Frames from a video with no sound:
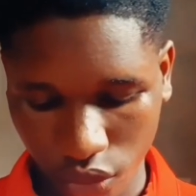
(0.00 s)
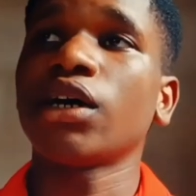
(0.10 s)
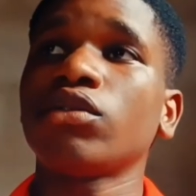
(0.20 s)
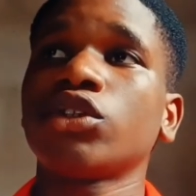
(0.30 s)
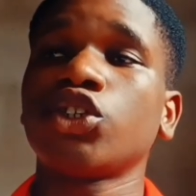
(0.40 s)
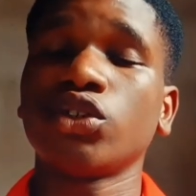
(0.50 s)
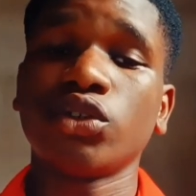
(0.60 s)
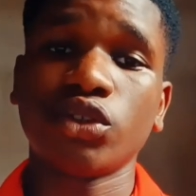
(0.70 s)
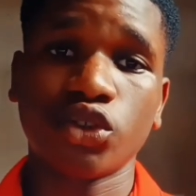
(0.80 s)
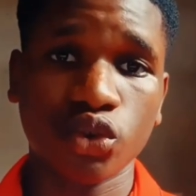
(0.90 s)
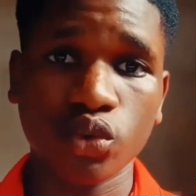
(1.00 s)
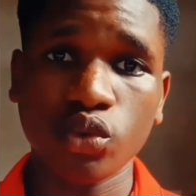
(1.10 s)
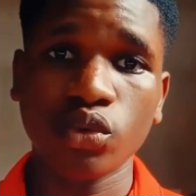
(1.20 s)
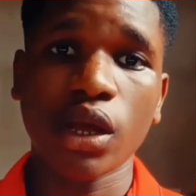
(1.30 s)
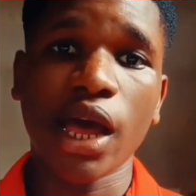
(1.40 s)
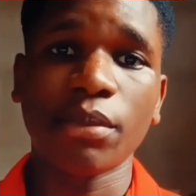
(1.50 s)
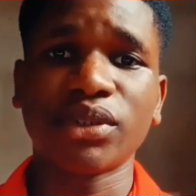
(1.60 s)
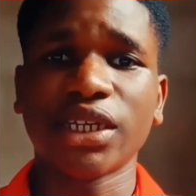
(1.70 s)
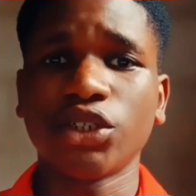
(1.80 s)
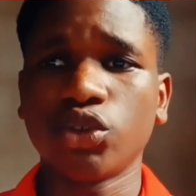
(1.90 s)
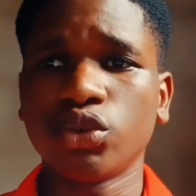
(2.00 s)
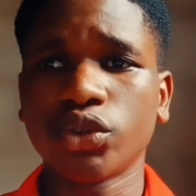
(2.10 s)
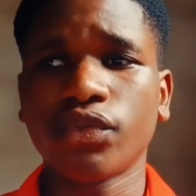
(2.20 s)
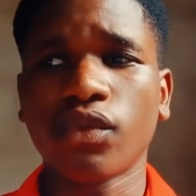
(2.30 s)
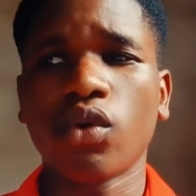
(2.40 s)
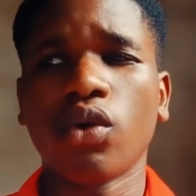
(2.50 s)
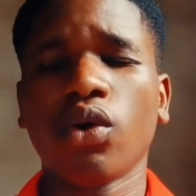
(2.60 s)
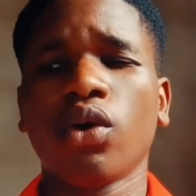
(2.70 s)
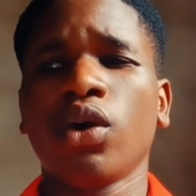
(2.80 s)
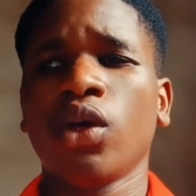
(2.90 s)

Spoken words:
For now, the two apps I use for